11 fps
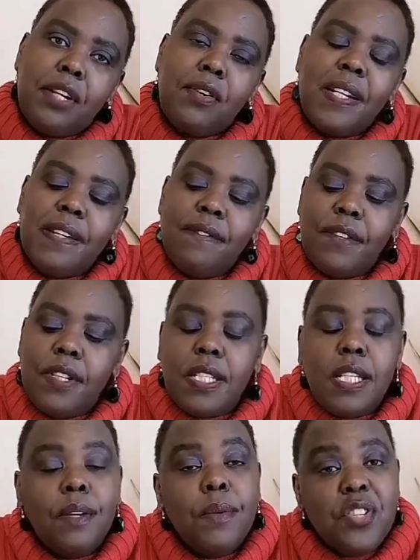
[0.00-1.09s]
O-levels,
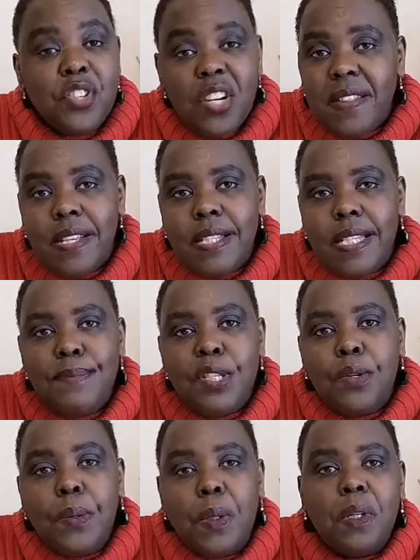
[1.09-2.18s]
we joined the same
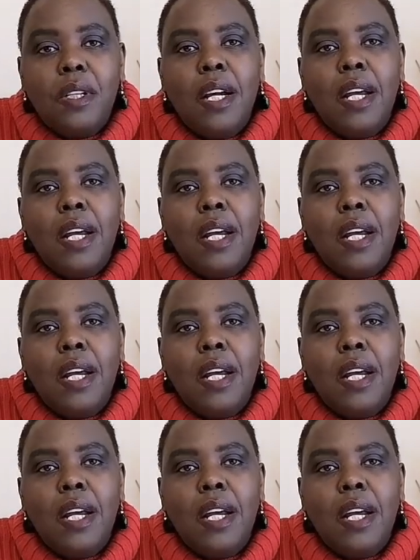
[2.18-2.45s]
school.